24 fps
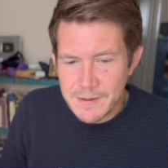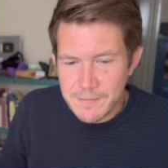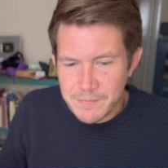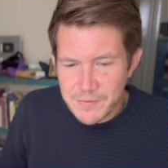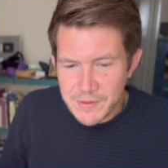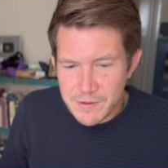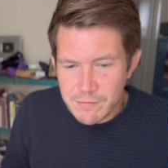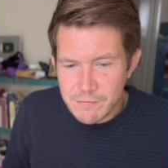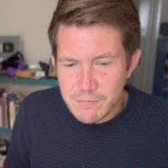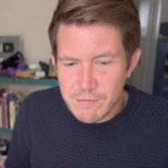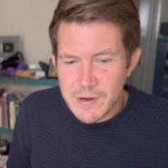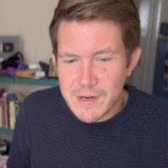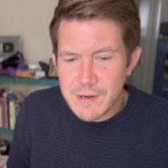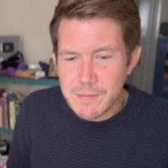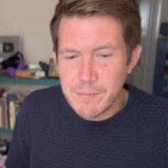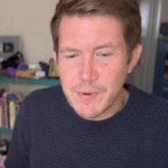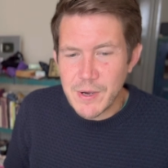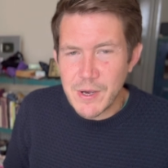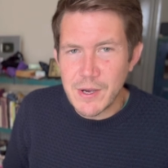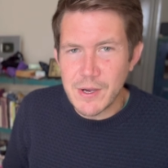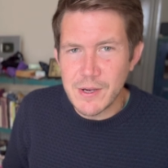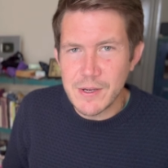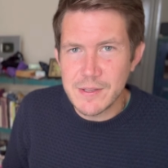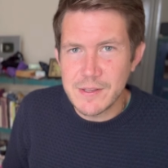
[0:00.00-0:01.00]
the
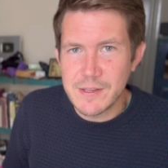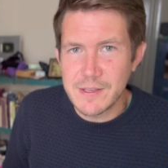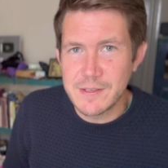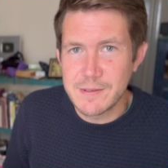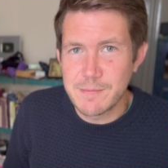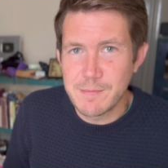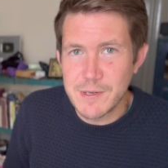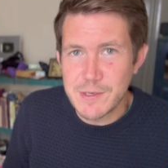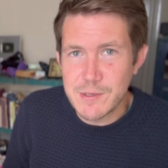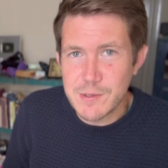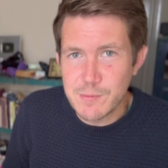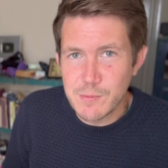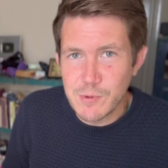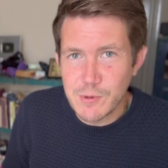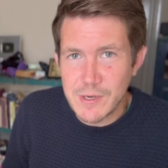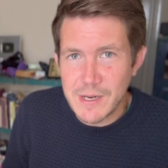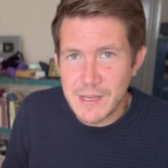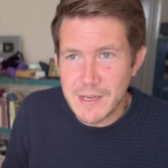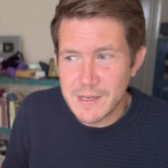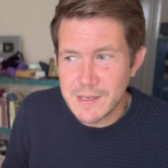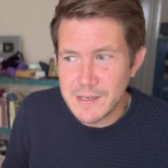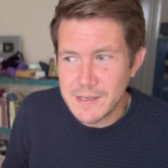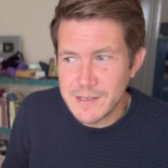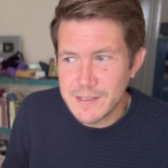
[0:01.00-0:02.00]
rebirth is much more
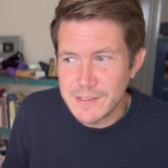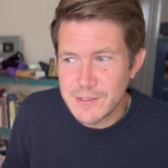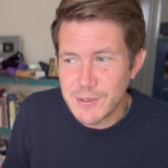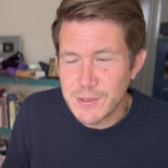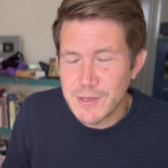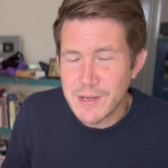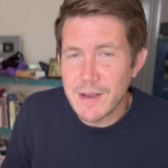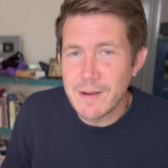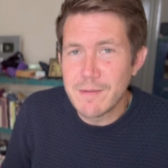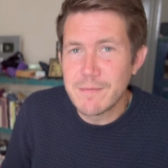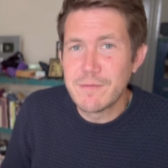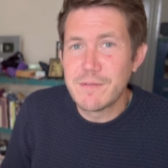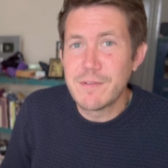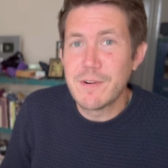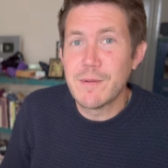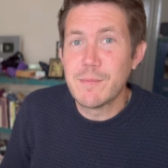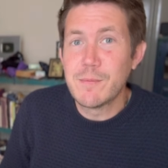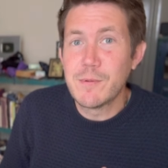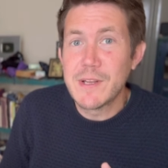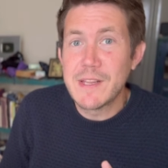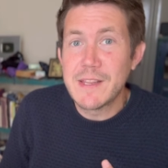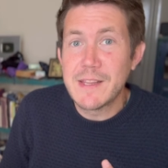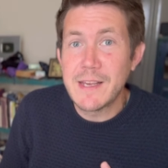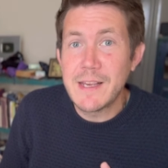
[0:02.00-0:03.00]
likely to come from
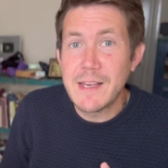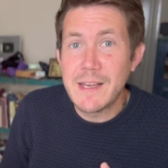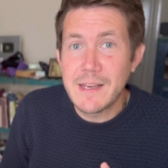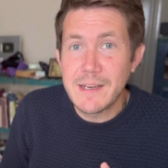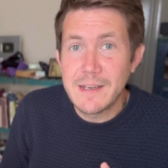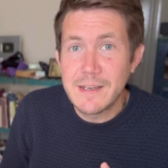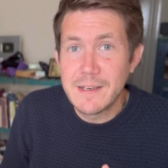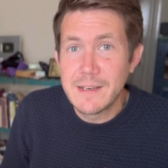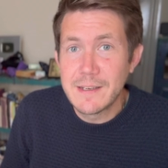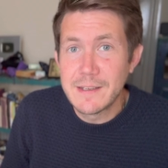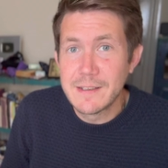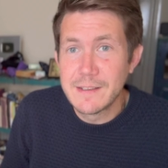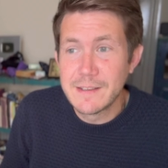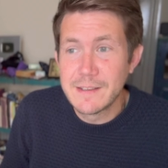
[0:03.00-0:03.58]
within